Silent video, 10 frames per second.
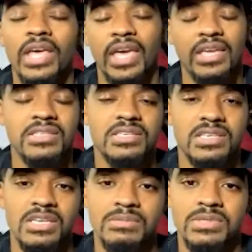to 8
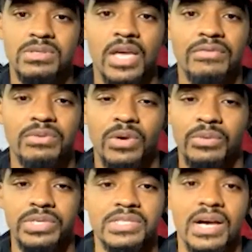teams
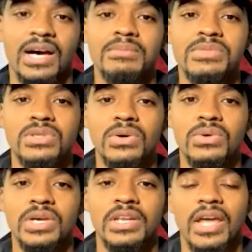everywhere we stop.
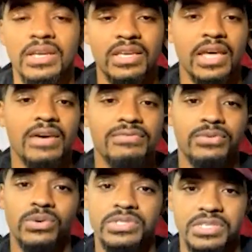So Connecticut had
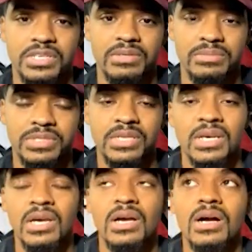4 teams,
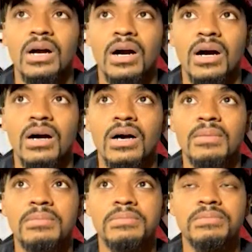
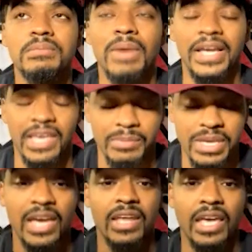
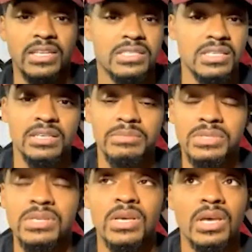Miami had 8
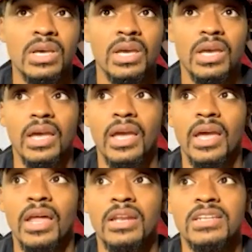teams,
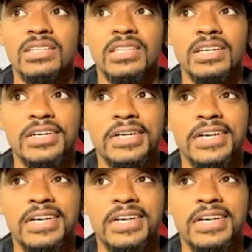and the